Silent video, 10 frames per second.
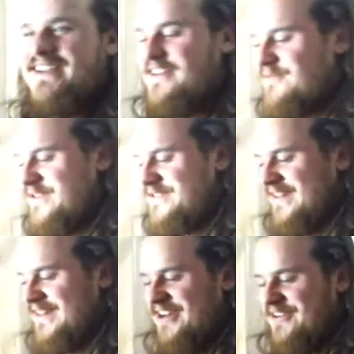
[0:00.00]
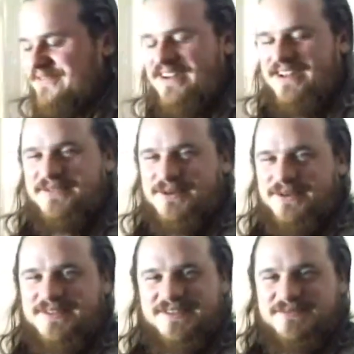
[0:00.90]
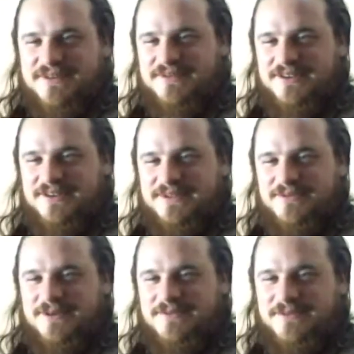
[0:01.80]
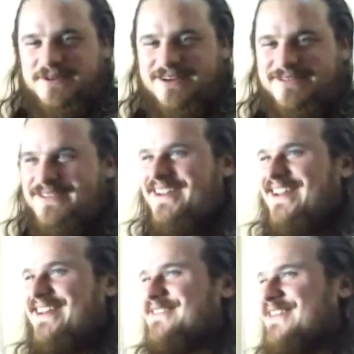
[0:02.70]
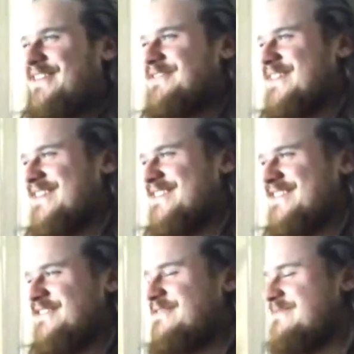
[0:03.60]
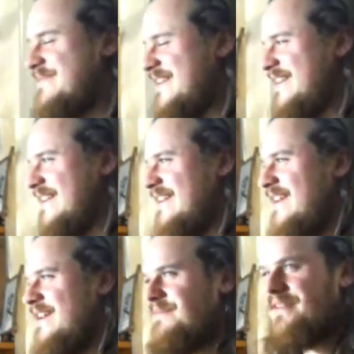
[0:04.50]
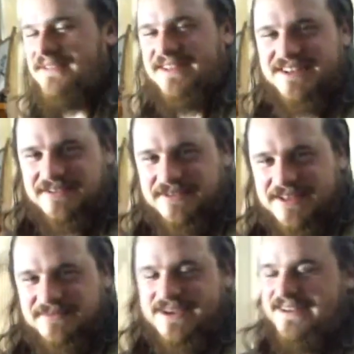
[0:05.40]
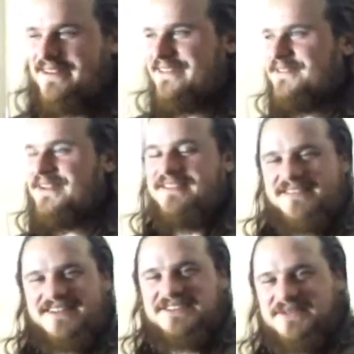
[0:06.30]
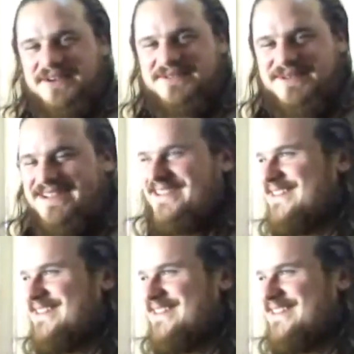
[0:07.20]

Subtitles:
We use a lot of olive oil, so it's probably gonna be a little bit of a rough mixture, but it's really never that bad. Sometimes it's actually quite sweet.